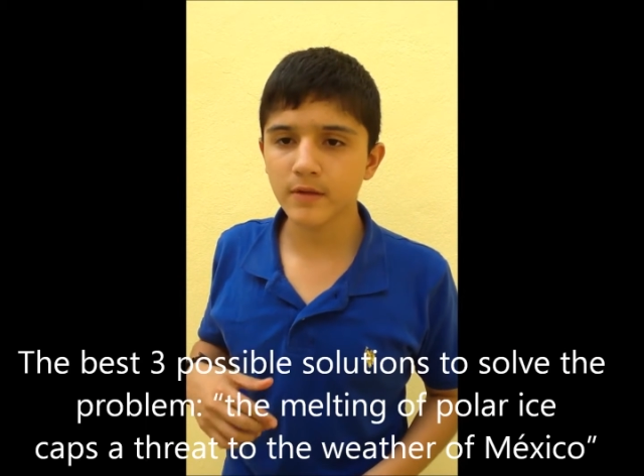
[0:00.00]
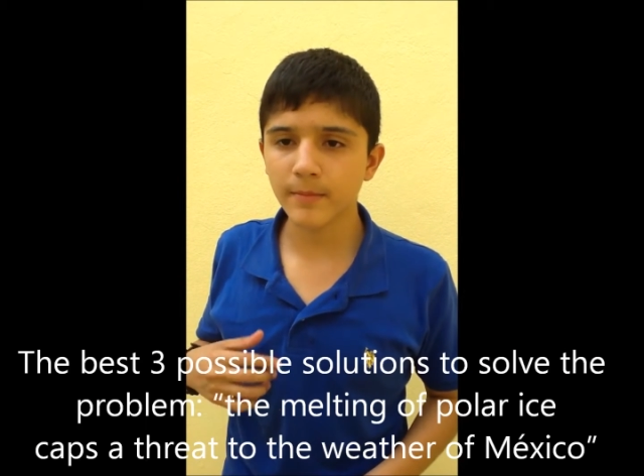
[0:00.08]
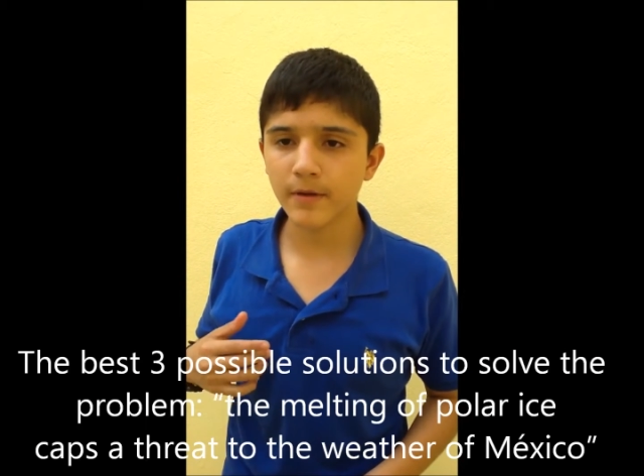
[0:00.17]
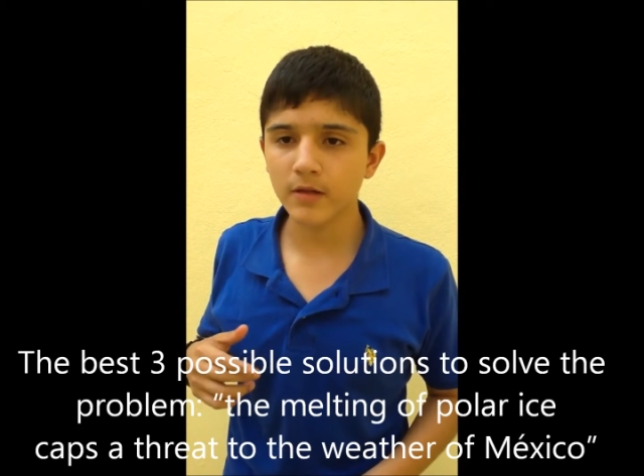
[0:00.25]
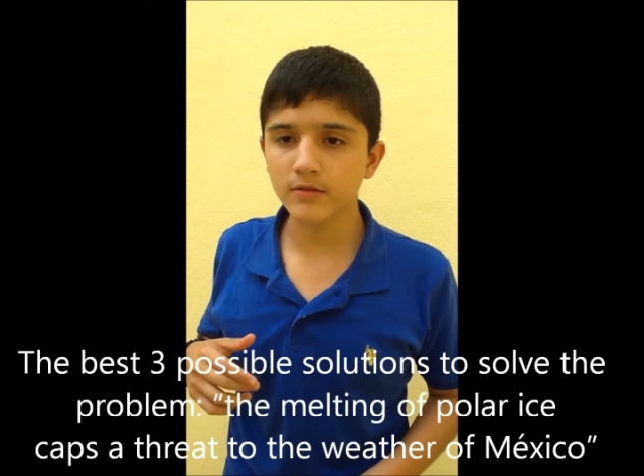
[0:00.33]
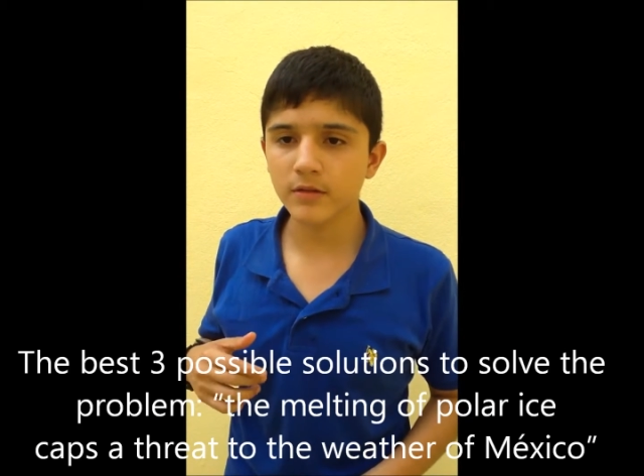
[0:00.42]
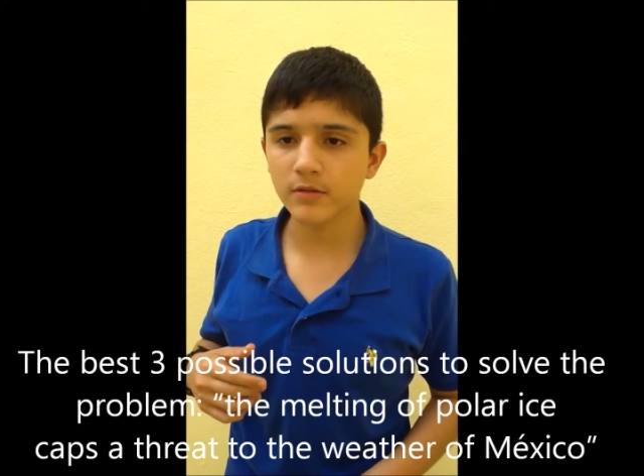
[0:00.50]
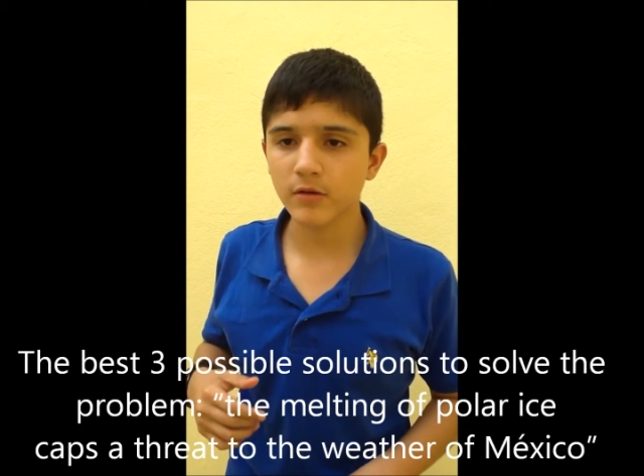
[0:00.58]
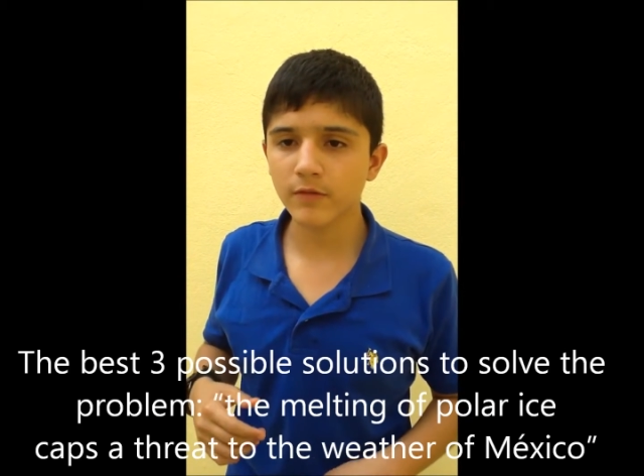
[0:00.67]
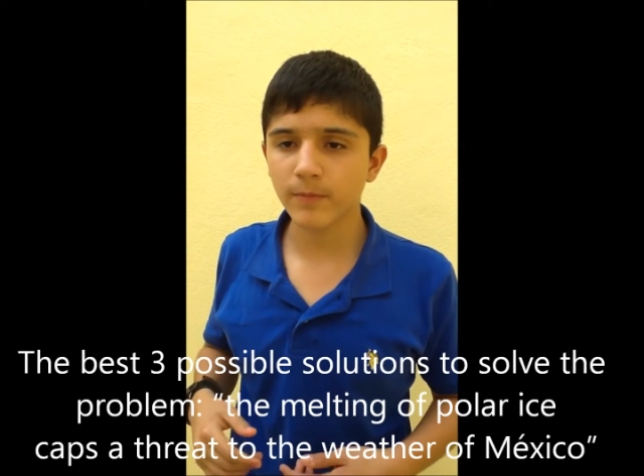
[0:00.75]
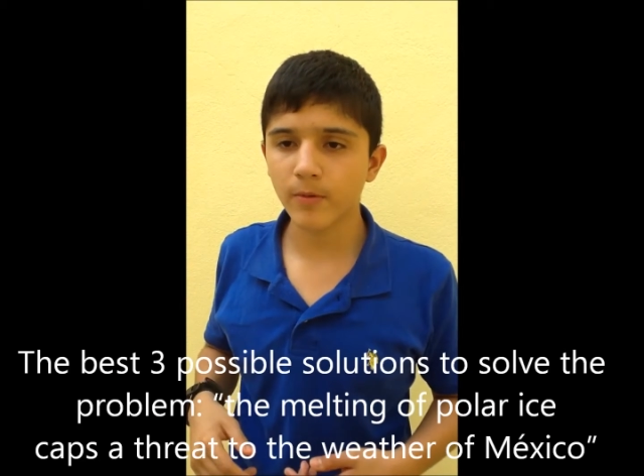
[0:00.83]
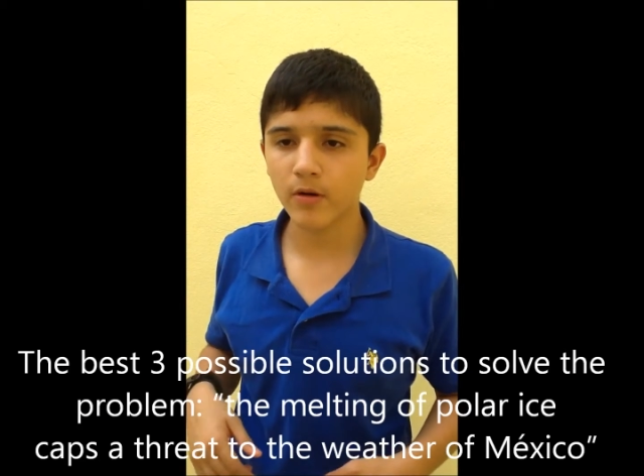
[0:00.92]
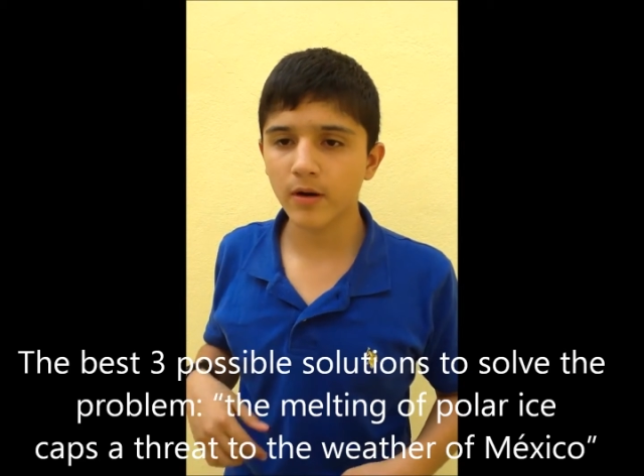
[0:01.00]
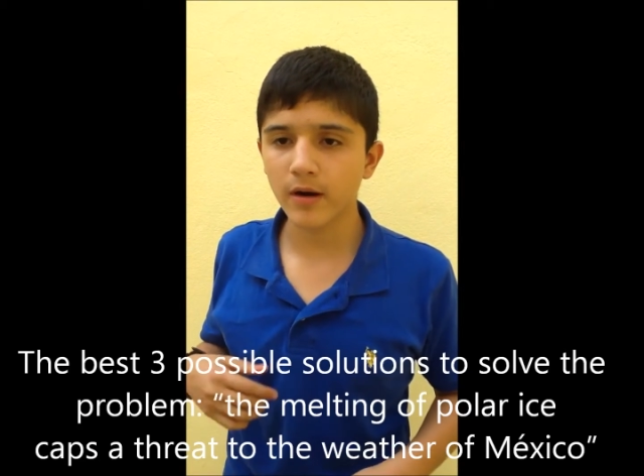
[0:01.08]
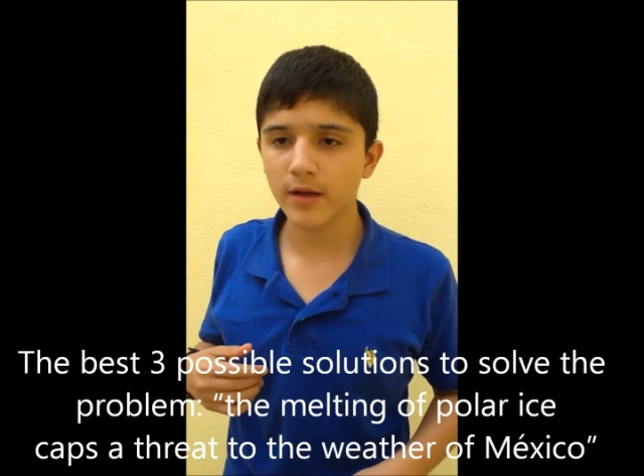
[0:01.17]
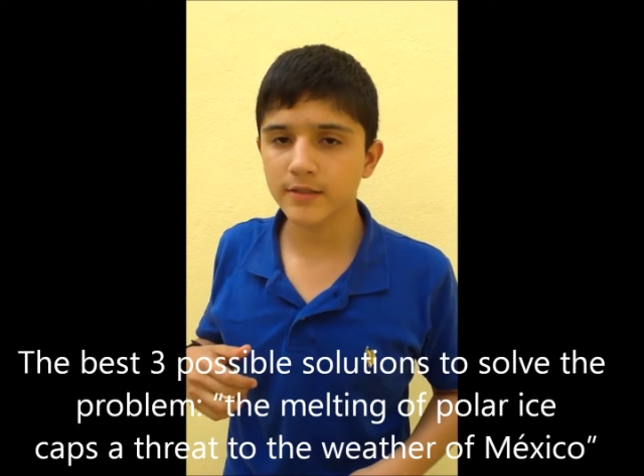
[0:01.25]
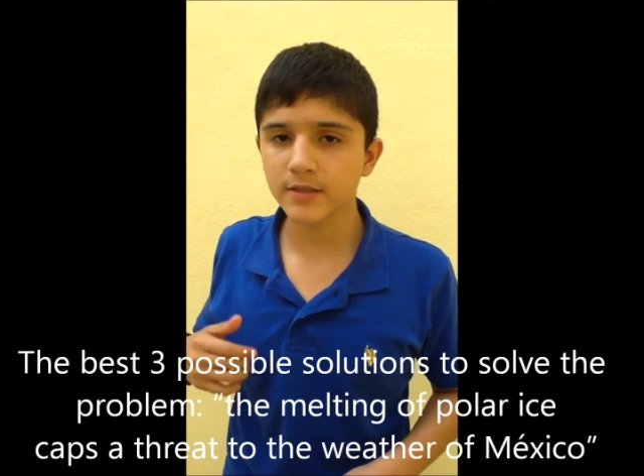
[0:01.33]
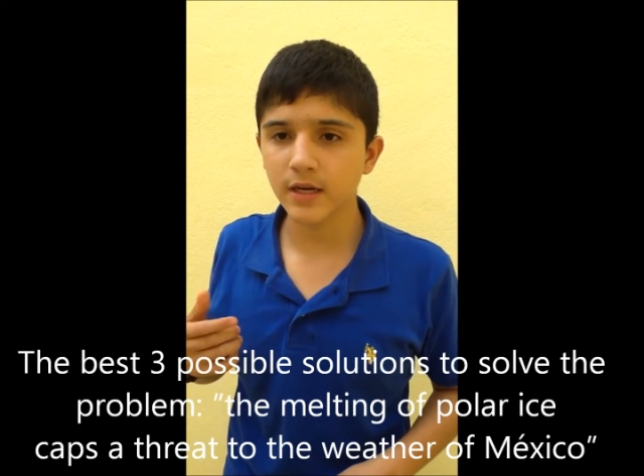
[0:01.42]
melting of polar
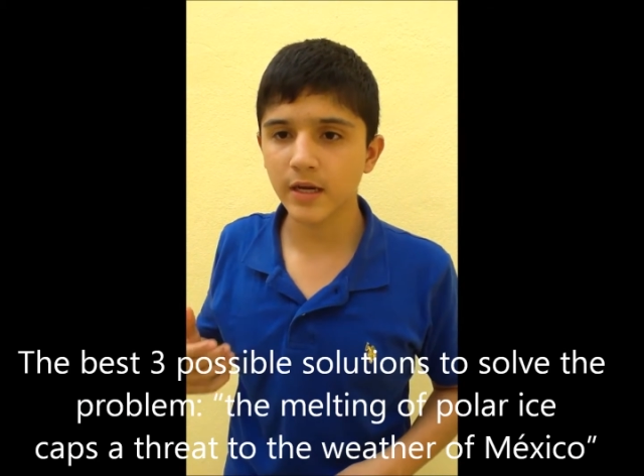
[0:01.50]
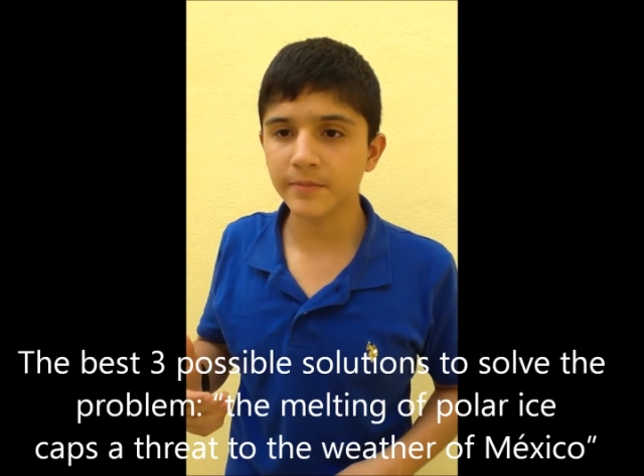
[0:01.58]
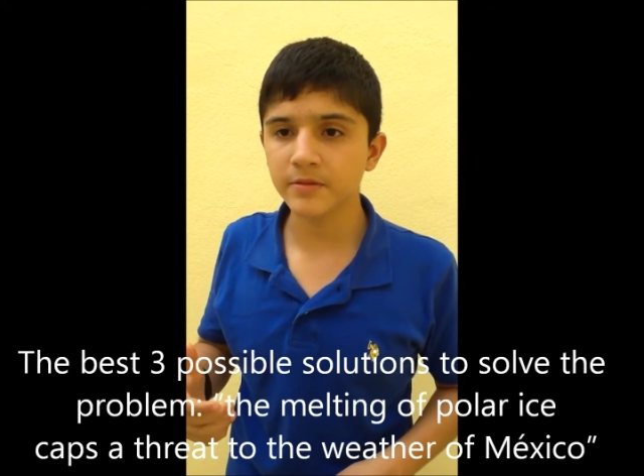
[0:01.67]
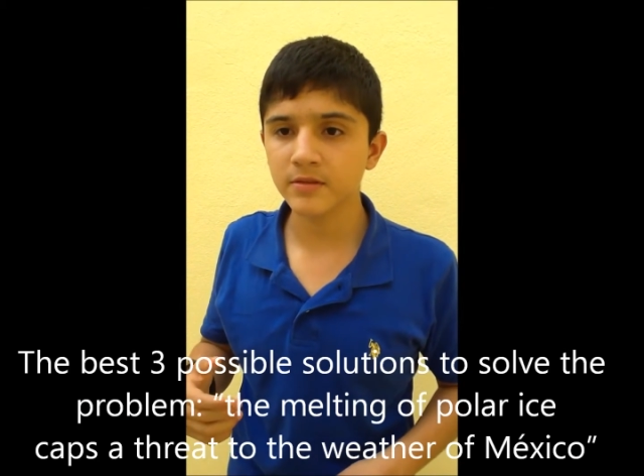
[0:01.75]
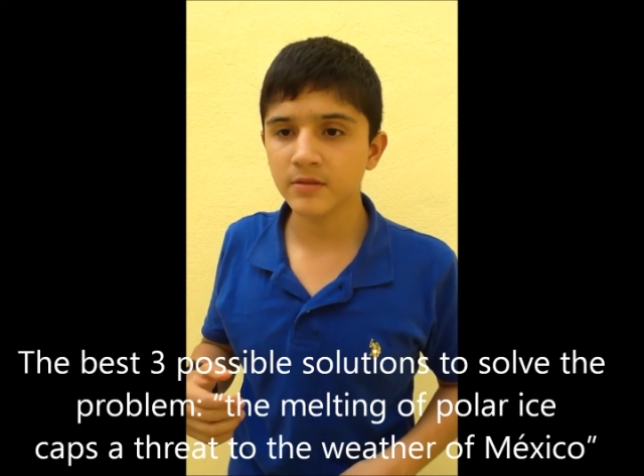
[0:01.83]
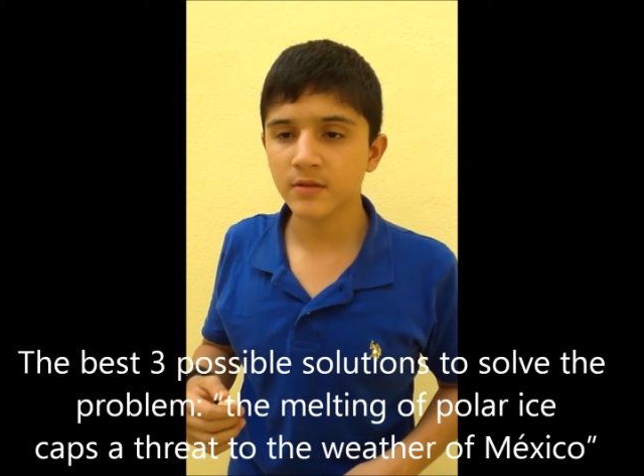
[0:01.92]
ice caps.